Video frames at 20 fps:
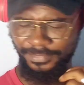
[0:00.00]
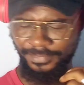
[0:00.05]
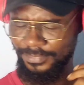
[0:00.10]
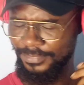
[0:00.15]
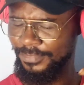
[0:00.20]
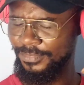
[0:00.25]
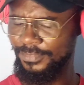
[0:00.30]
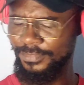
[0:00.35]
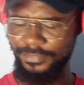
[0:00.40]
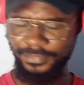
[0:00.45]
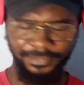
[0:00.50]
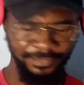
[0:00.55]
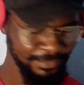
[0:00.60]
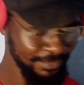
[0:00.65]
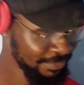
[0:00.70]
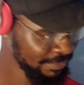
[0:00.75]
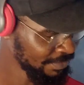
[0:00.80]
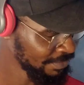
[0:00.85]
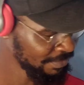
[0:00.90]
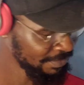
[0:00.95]
The
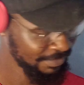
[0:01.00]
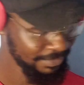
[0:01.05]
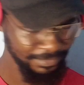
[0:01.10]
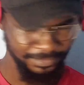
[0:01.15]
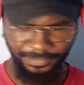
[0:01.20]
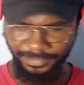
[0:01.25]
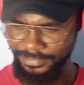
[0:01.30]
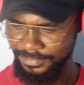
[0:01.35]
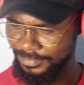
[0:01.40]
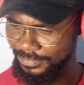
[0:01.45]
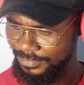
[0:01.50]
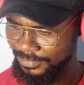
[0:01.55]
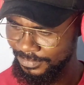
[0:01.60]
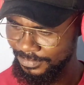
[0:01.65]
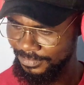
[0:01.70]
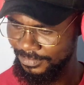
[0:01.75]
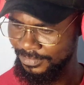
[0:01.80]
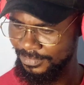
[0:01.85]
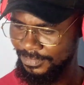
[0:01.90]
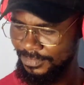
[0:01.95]
demons chase the
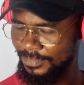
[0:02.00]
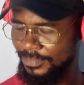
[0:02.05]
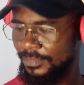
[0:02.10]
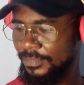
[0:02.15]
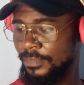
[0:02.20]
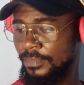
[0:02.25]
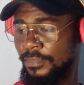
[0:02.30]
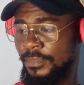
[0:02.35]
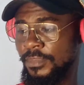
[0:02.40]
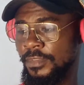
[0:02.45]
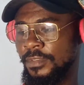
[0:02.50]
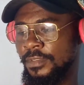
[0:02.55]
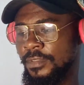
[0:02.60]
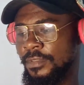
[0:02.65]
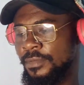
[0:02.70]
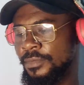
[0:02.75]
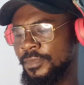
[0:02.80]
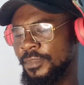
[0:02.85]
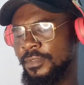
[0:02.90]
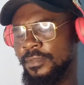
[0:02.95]
brave
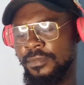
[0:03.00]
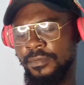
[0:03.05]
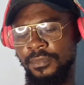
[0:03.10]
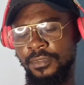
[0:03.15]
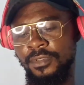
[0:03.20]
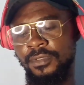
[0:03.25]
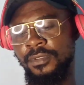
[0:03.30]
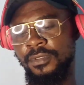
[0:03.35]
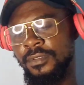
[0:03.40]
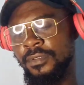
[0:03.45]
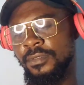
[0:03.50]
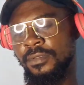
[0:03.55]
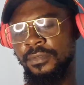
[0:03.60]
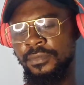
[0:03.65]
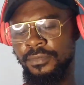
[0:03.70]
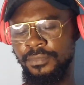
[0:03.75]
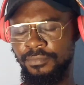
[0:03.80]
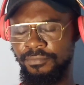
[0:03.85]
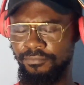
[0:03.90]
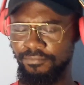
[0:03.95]
and they
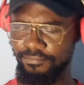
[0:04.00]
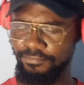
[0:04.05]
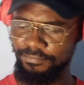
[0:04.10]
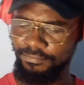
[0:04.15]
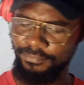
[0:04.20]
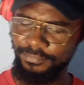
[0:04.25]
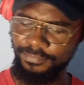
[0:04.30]
chose you.